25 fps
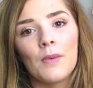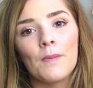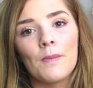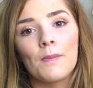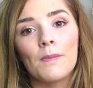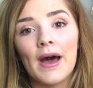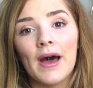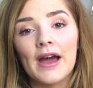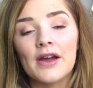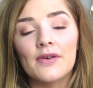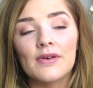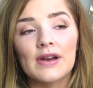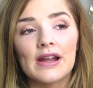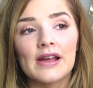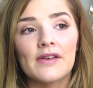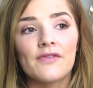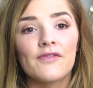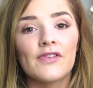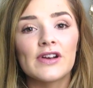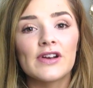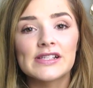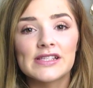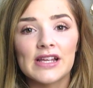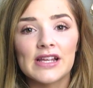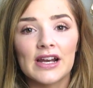Back when I
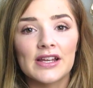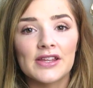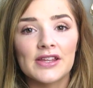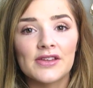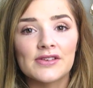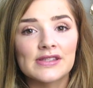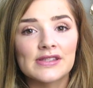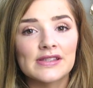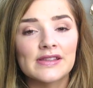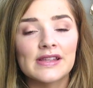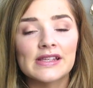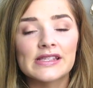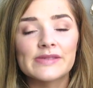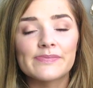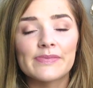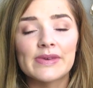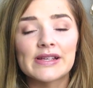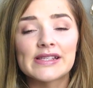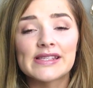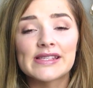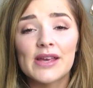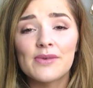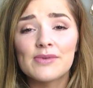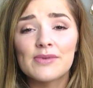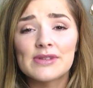first started using this, my
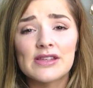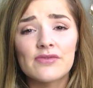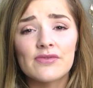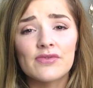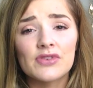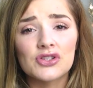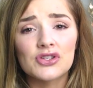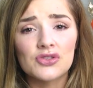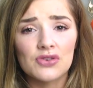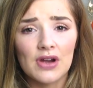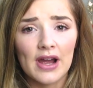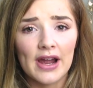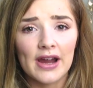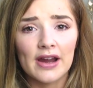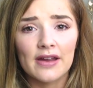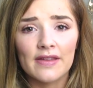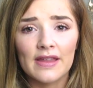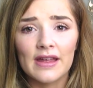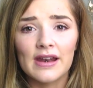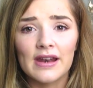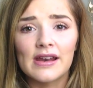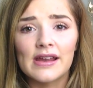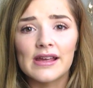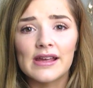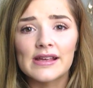skin was even drier
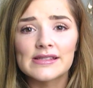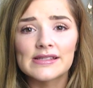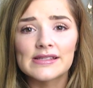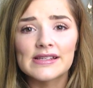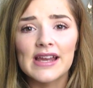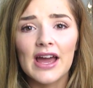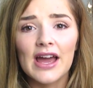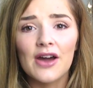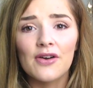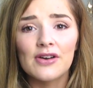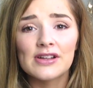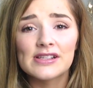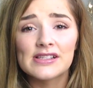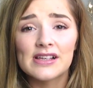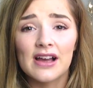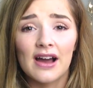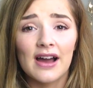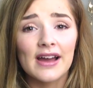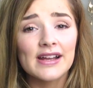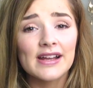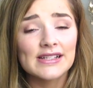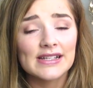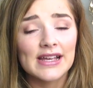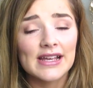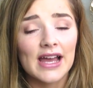than it is now. It's
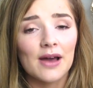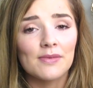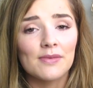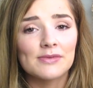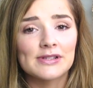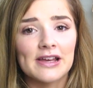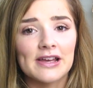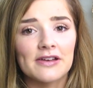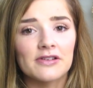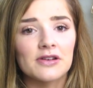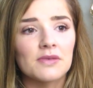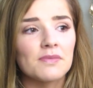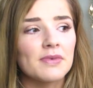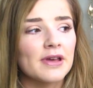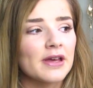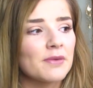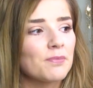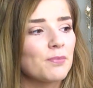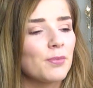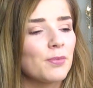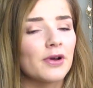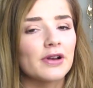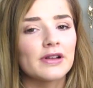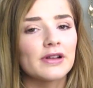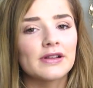kind of calmed down a bit,
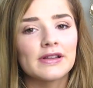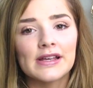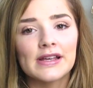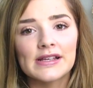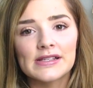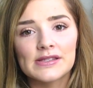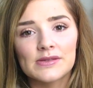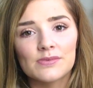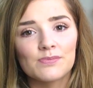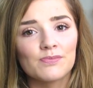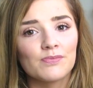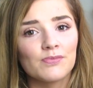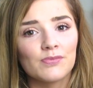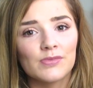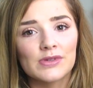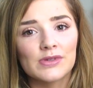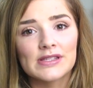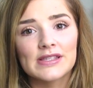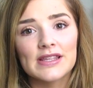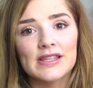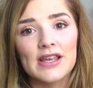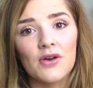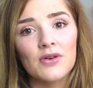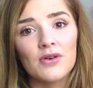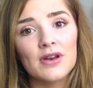but this was
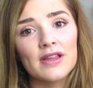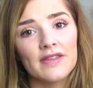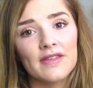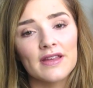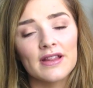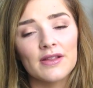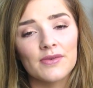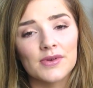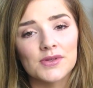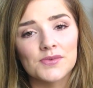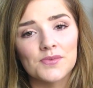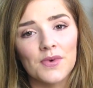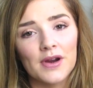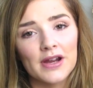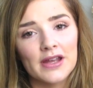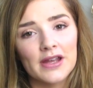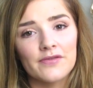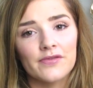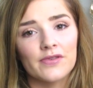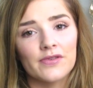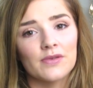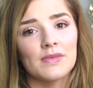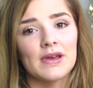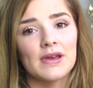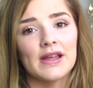the only thing that was working
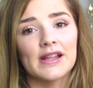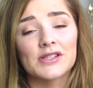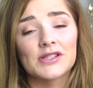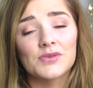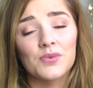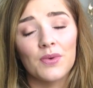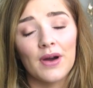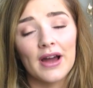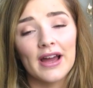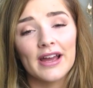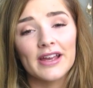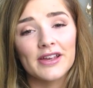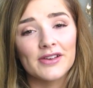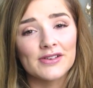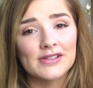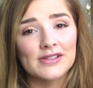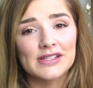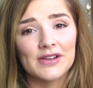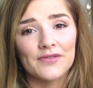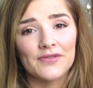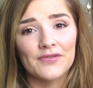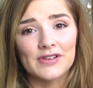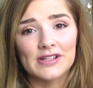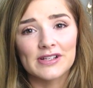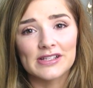for me. That's why I used
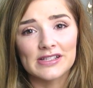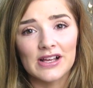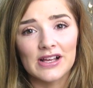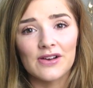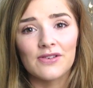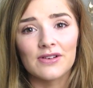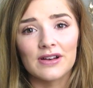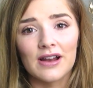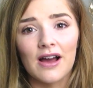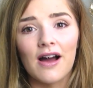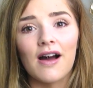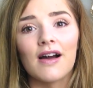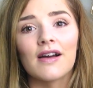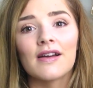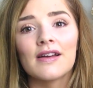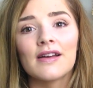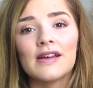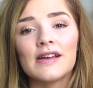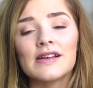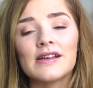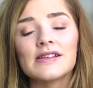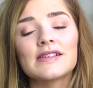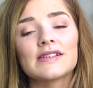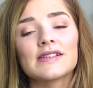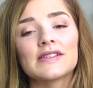it for so long.
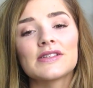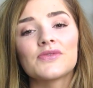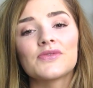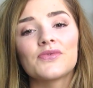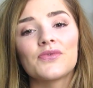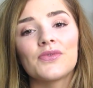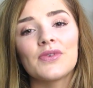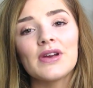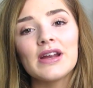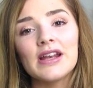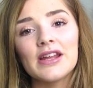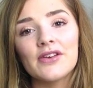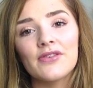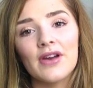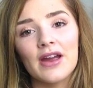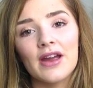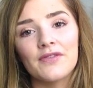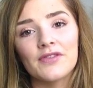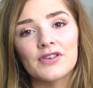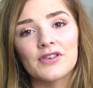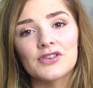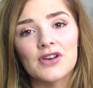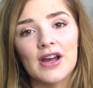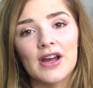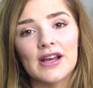So this is really great
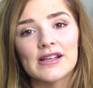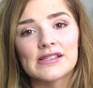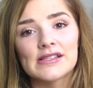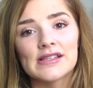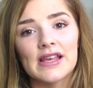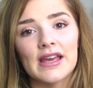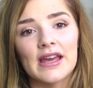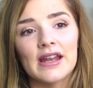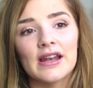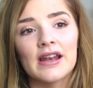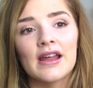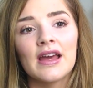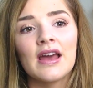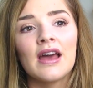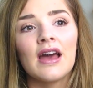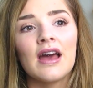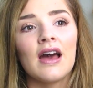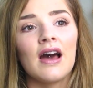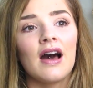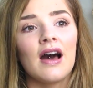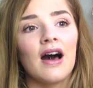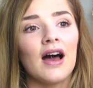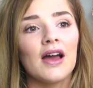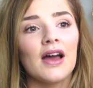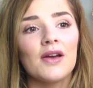for dry skin.
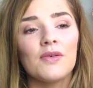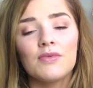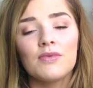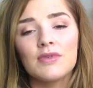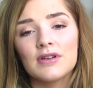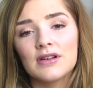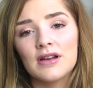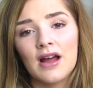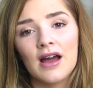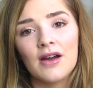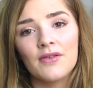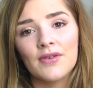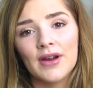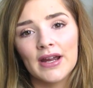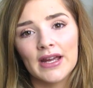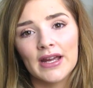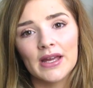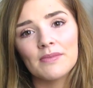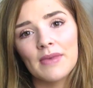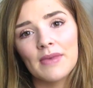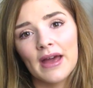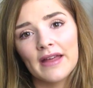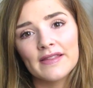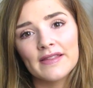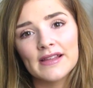I would not
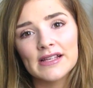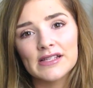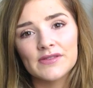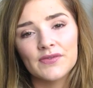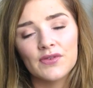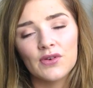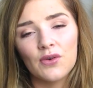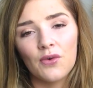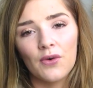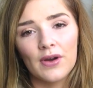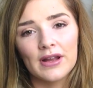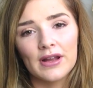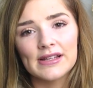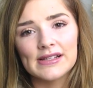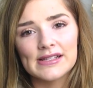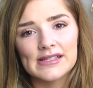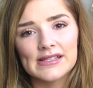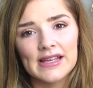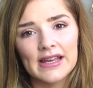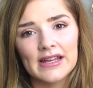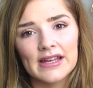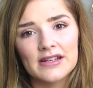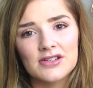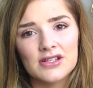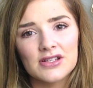recommend this for oily
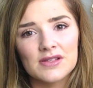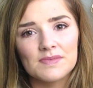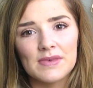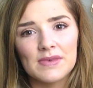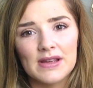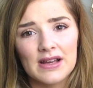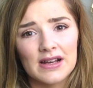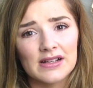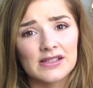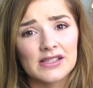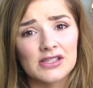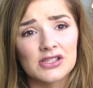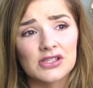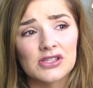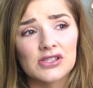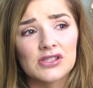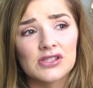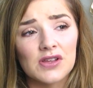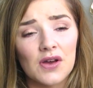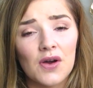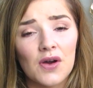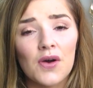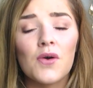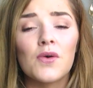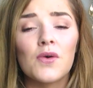skin just because it's
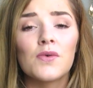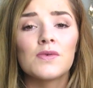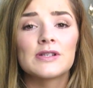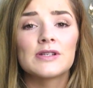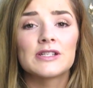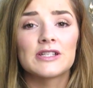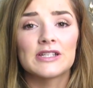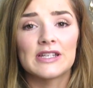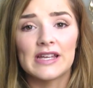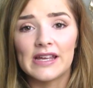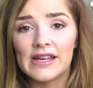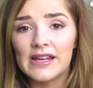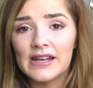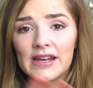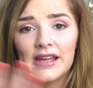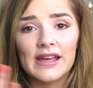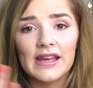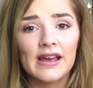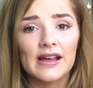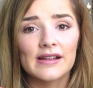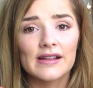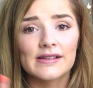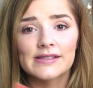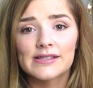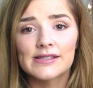so sheeny
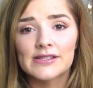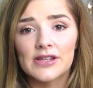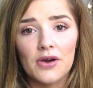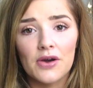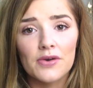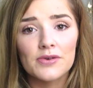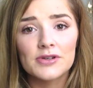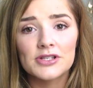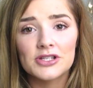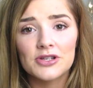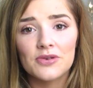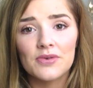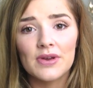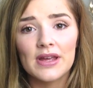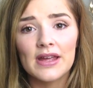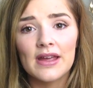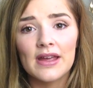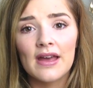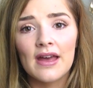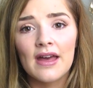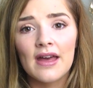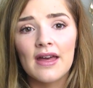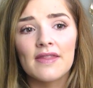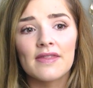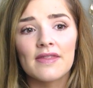and so dewy
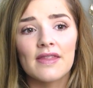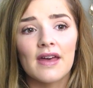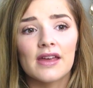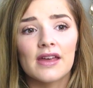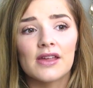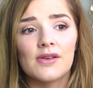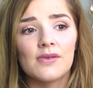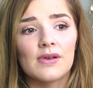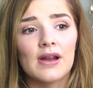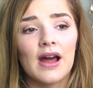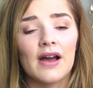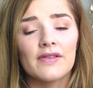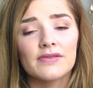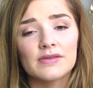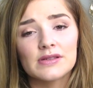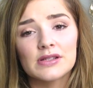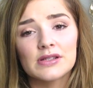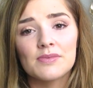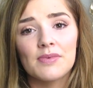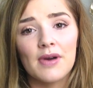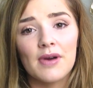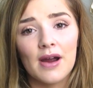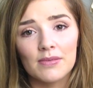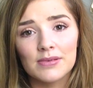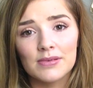that you would have to
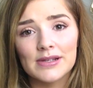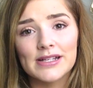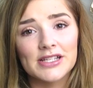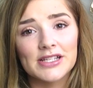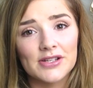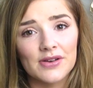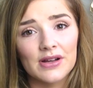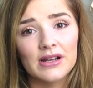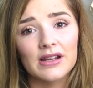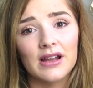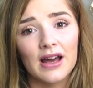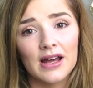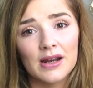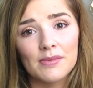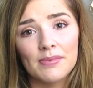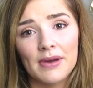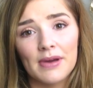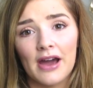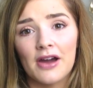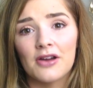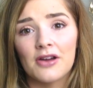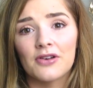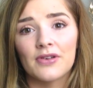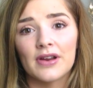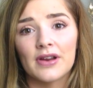probably do a lot of
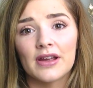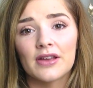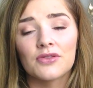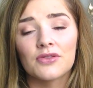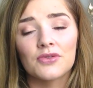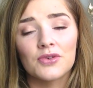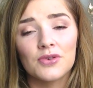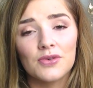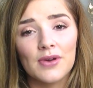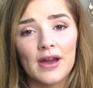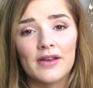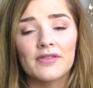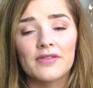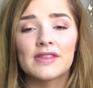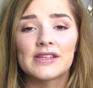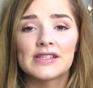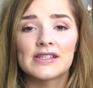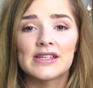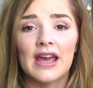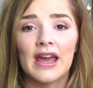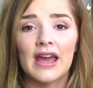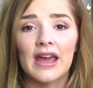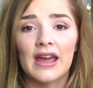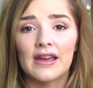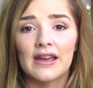powdering throughout the
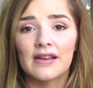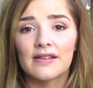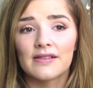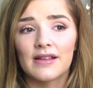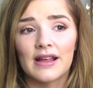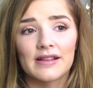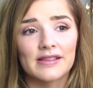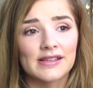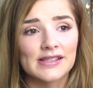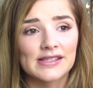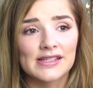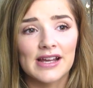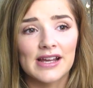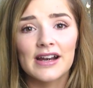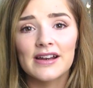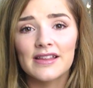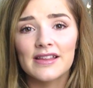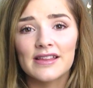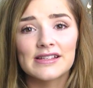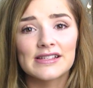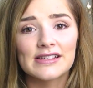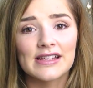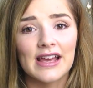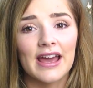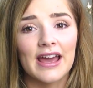day, at the start of
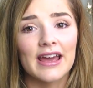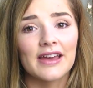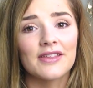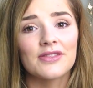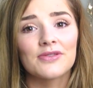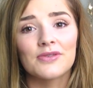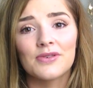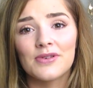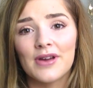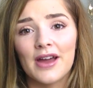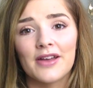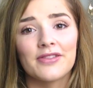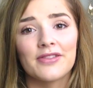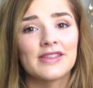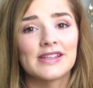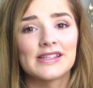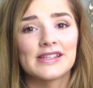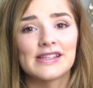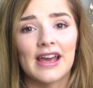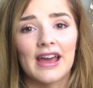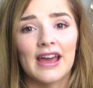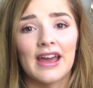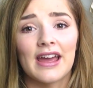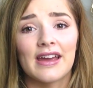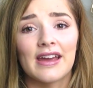the day, throughout the
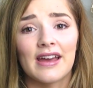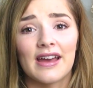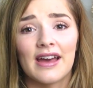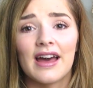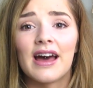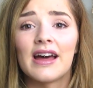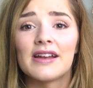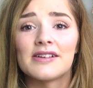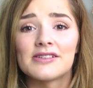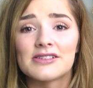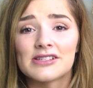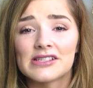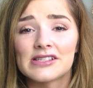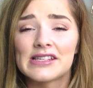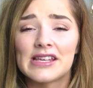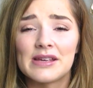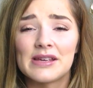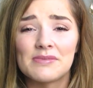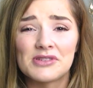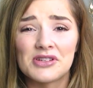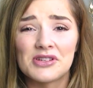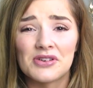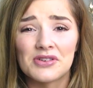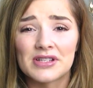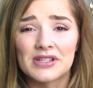day, and just
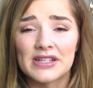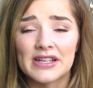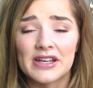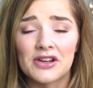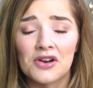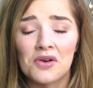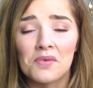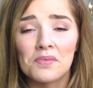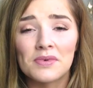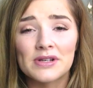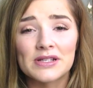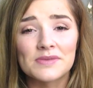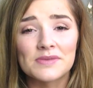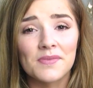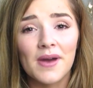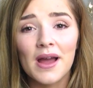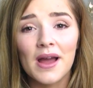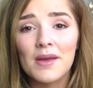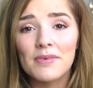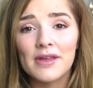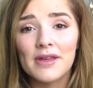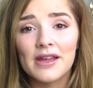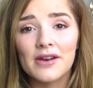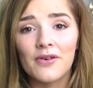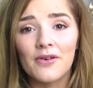keep touching it up, which
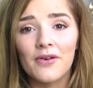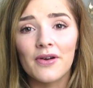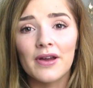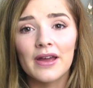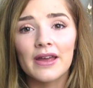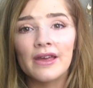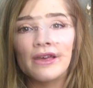might be annoying.